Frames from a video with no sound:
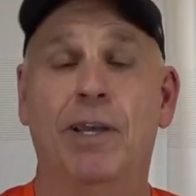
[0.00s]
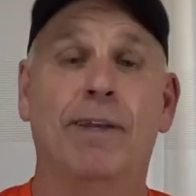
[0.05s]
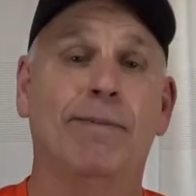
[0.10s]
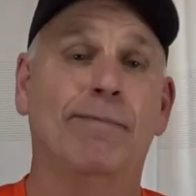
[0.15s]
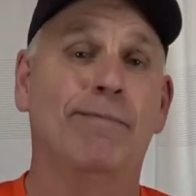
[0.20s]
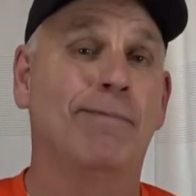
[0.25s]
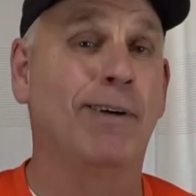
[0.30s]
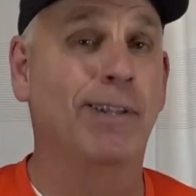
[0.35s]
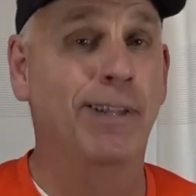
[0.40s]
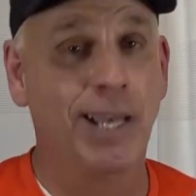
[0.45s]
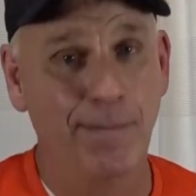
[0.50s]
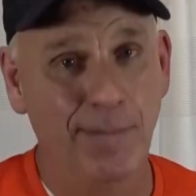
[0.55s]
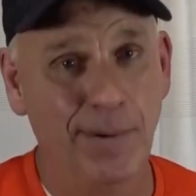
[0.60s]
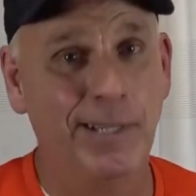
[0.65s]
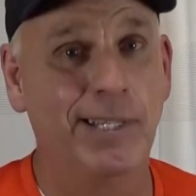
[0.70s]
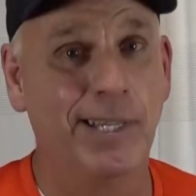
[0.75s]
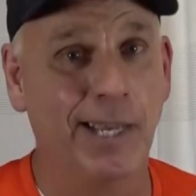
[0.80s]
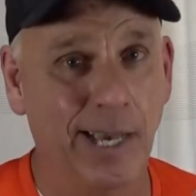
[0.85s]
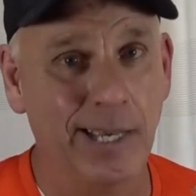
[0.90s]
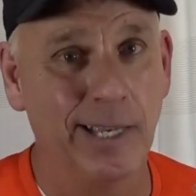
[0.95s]
Well, let me
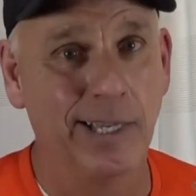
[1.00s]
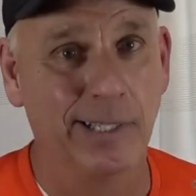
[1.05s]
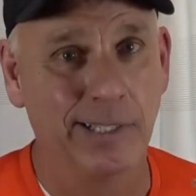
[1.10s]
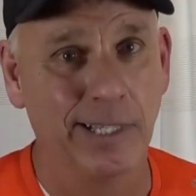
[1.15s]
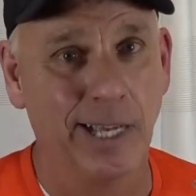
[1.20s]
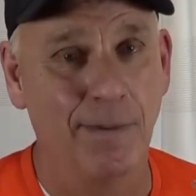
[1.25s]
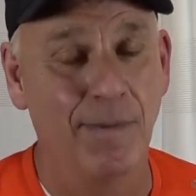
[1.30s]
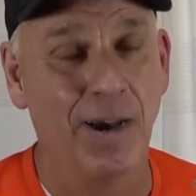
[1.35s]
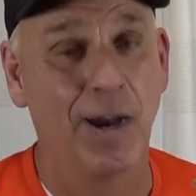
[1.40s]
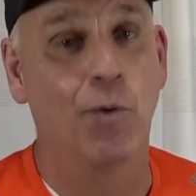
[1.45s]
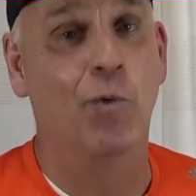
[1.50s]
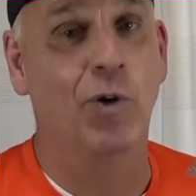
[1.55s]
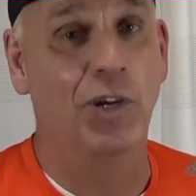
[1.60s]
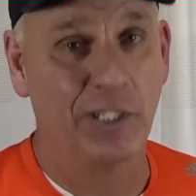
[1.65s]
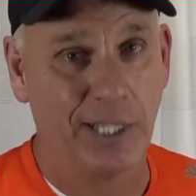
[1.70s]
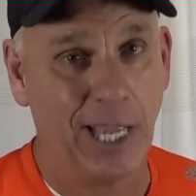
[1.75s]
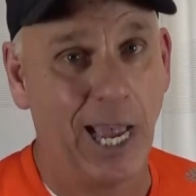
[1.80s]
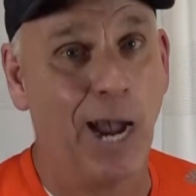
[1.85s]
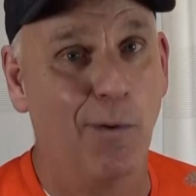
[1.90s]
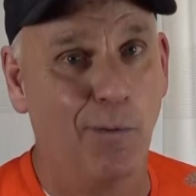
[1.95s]
tell you something. I wish
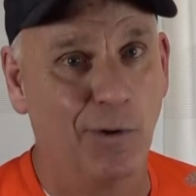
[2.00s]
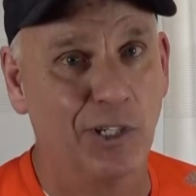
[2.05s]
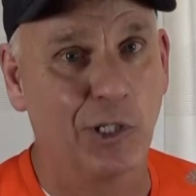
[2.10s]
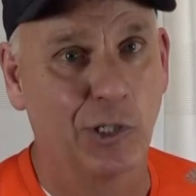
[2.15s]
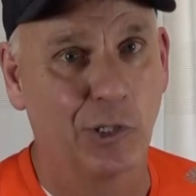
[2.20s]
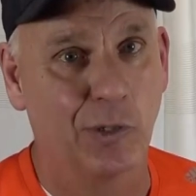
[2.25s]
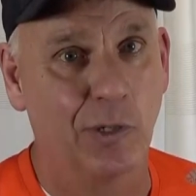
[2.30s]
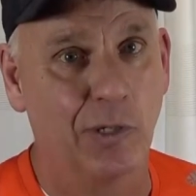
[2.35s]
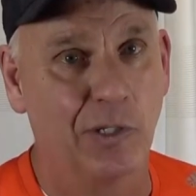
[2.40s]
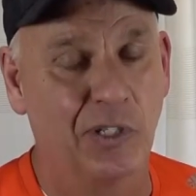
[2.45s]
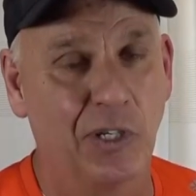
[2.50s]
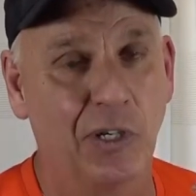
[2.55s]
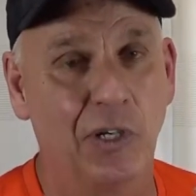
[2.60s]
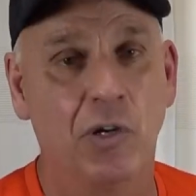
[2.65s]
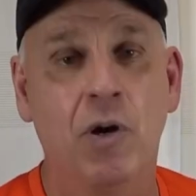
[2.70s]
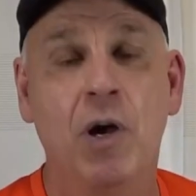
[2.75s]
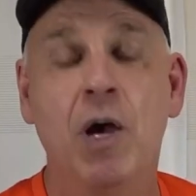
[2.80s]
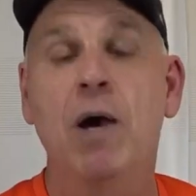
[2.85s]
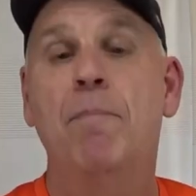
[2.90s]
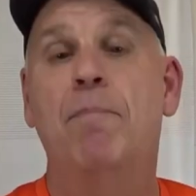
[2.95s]
that was true
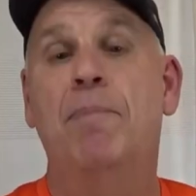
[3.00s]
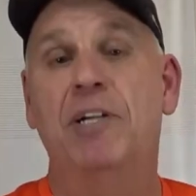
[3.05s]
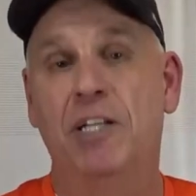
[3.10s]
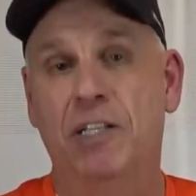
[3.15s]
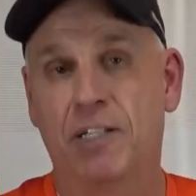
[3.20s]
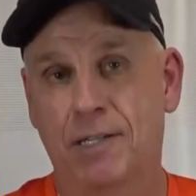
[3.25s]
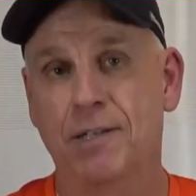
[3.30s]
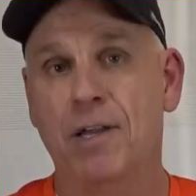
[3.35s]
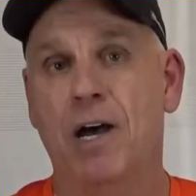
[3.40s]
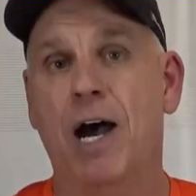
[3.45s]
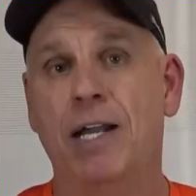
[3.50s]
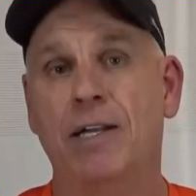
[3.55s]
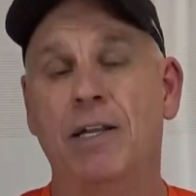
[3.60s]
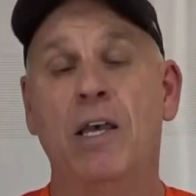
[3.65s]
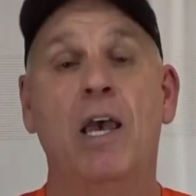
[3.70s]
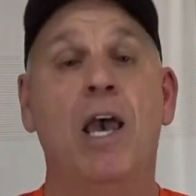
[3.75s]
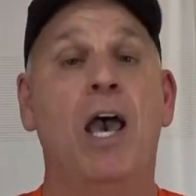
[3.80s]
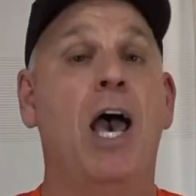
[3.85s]
too, but it's not.